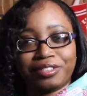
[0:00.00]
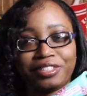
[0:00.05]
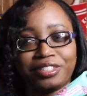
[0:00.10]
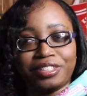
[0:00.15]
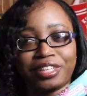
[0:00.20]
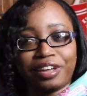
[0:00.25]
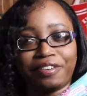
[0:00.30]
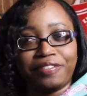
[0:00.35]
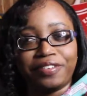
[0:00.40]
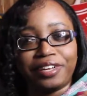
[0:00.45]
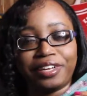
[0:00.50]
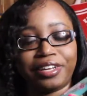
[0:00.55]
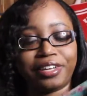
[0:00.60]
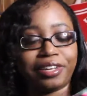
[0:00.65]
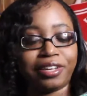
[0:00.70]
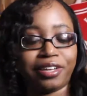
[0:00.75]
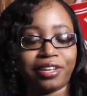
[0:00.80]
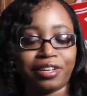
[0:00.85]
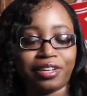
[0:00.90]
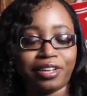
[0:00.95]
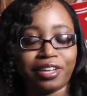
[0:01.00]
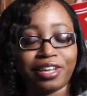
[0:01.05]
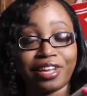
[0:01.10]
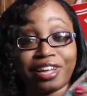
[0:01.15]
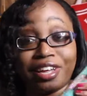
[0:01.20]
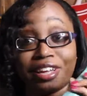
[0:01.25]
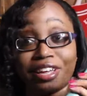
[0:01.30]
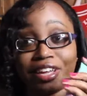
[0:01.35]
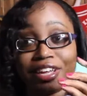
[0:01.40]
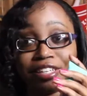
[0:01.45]
it's definitely
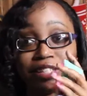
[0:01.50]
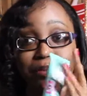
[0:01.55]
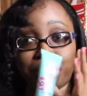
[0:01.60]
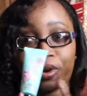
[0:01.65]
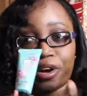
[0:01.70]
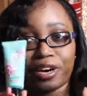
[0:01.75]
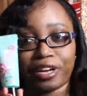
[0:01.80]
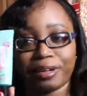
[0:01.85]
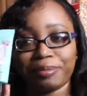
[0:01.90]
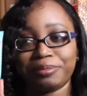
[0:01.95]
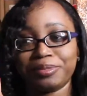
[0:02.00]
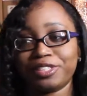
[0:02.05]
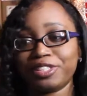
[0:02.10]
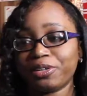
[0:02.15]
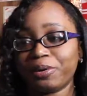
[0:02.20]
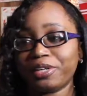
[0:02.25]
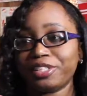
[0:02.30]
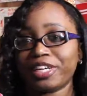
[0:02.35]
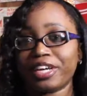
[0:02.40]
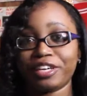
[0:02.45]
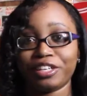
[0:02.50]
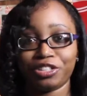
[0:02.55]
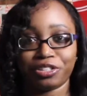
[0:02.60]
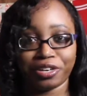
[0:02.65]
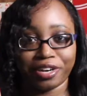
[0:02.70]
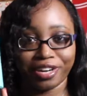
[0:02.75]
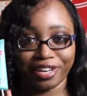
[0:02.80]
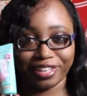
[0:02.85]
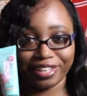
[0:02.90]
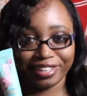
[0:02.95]
a product I'm so excited to
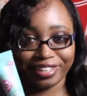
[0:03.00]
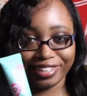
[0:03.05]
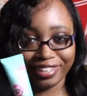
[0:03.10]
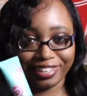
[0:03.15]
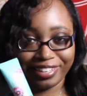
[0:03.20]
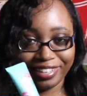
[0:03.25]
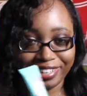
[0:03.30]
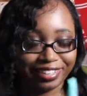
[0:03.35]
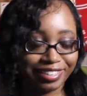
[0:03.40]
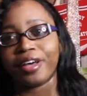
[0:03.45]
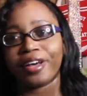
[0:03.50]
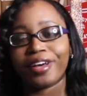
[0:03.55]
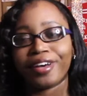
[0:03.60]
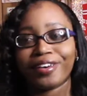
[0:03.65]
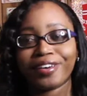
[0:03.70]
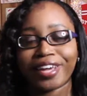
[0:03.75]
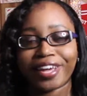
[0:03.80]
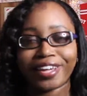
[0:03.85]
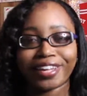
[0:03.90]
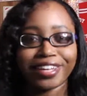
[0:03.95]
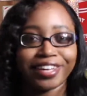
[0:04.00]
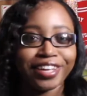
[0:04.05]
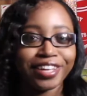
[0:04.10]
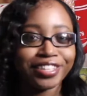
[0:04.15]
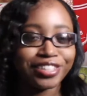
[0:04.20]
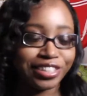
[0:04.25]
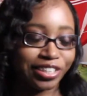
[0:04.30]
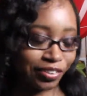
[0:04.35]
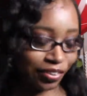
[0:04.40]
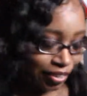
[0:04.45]
try. Okay,
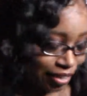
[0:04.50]
so